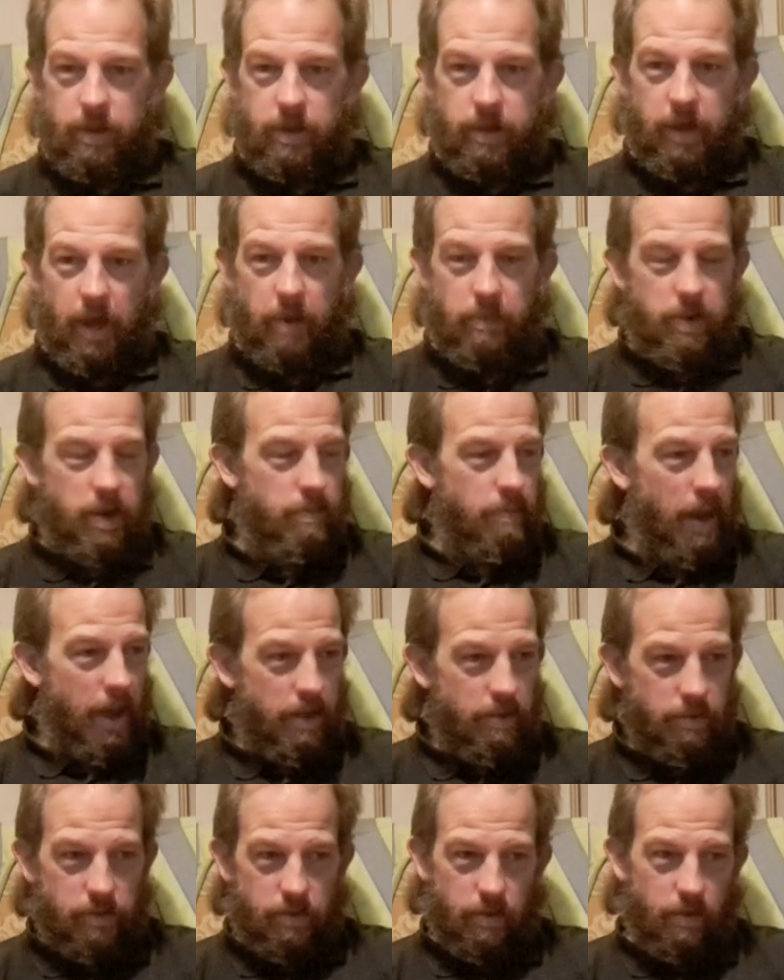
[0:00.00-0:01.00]
Tell me
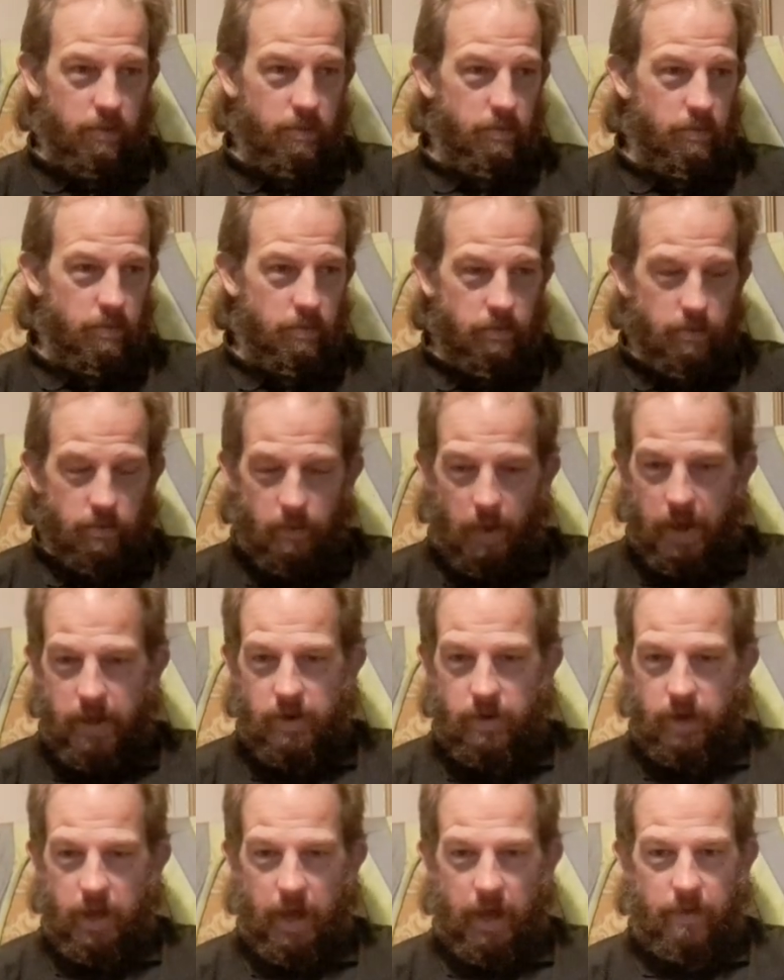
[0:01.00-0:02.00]
about sort of where
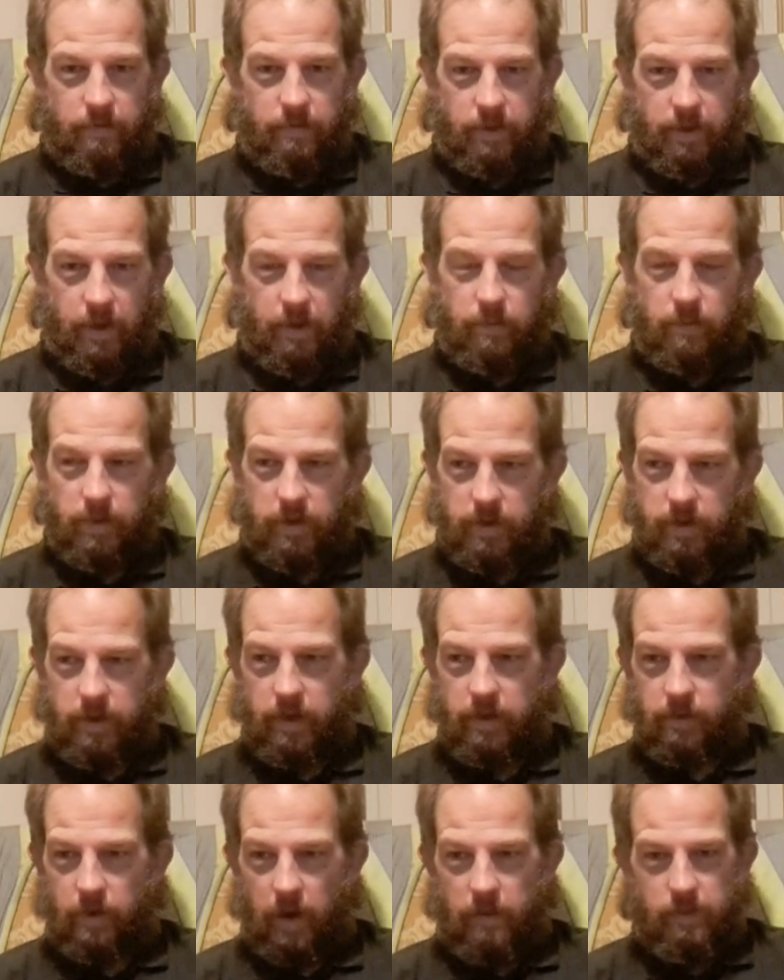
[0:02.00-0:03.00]
you live, like
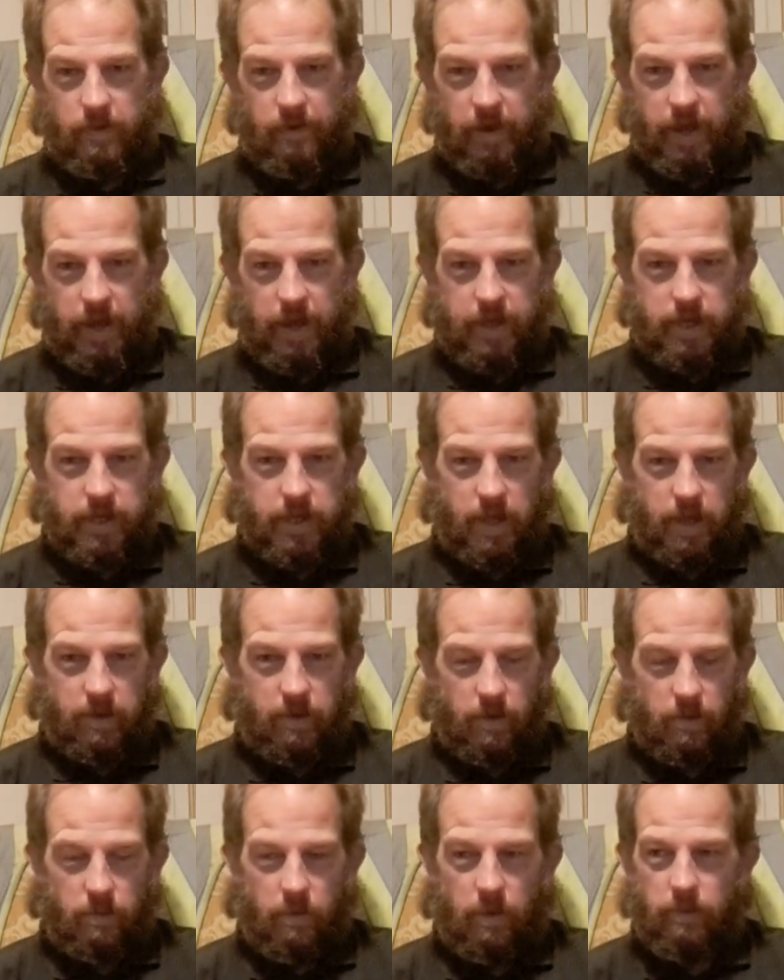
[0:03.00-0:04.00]
describe the village,
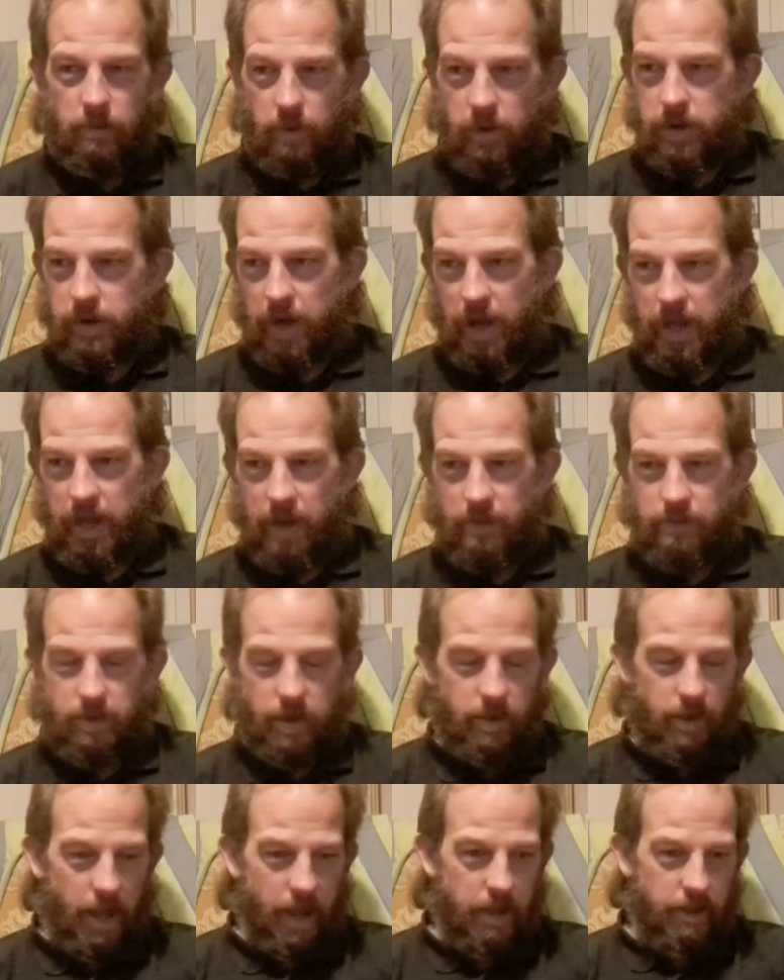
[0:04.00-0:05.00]
sort of what you're getting up
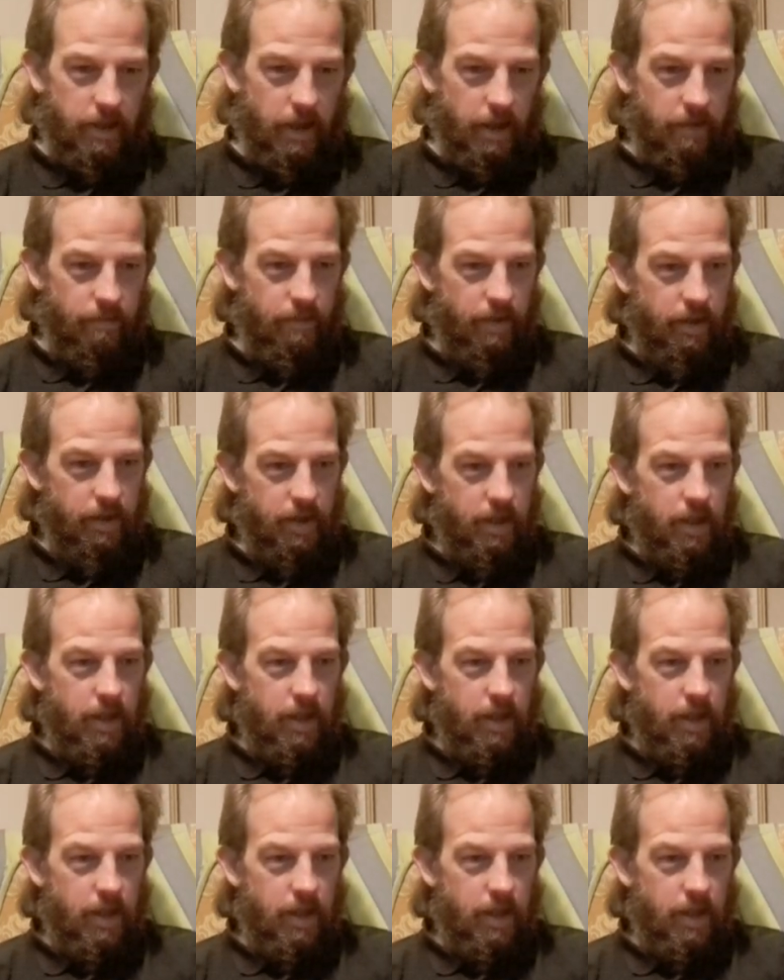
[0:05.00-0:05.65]
to, that kind of thing.